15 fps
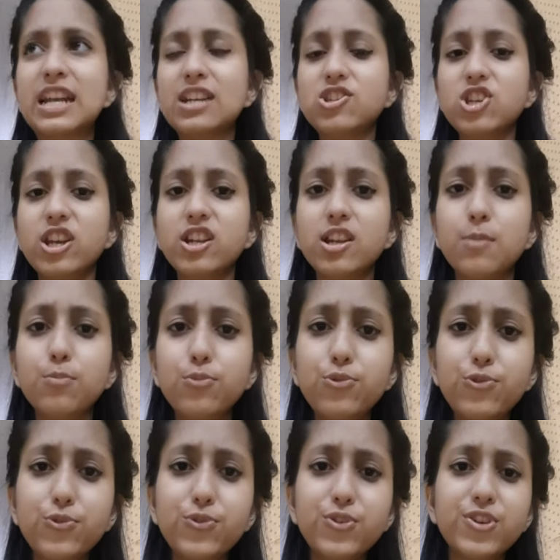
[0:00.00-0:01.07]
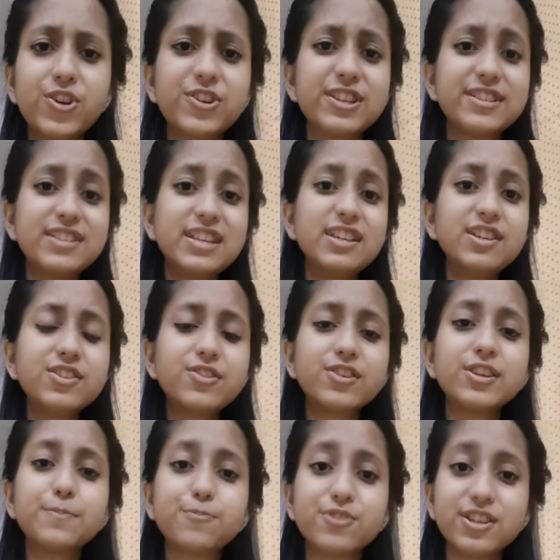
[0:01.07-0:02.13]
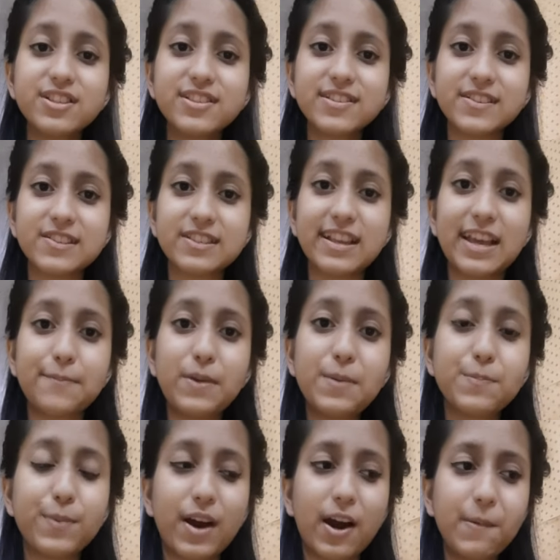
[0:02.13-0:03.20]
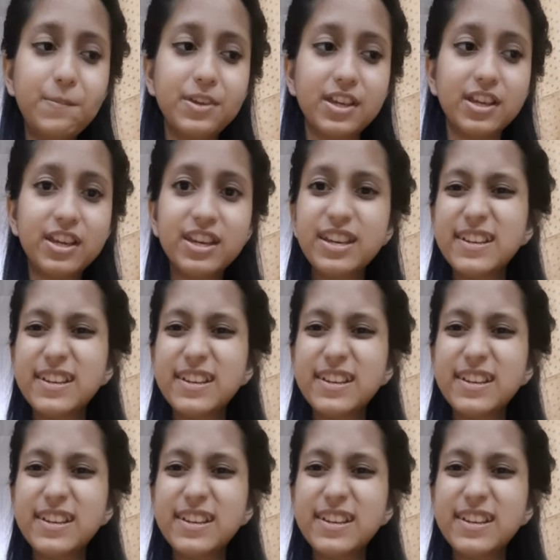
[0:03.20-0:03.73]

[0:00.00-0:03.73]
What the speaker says: touching the moon, or a singer, or a princess like my Barbie.